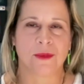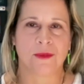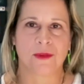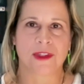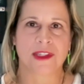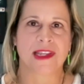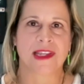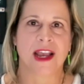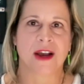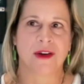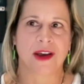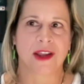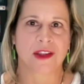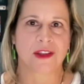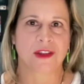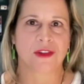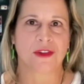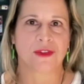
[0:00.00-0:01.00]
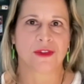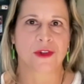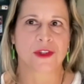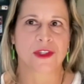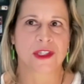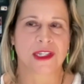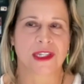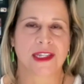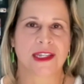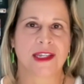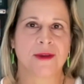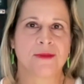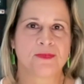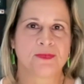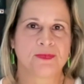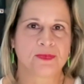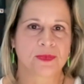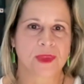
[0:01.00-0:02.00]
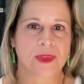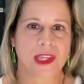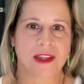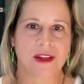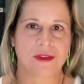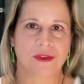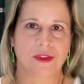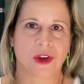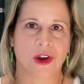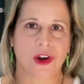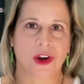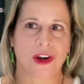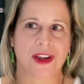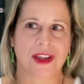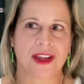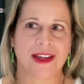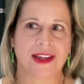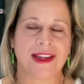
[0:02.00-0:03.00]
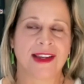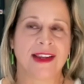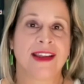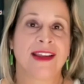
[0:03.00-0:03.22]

was now at a university in Florida,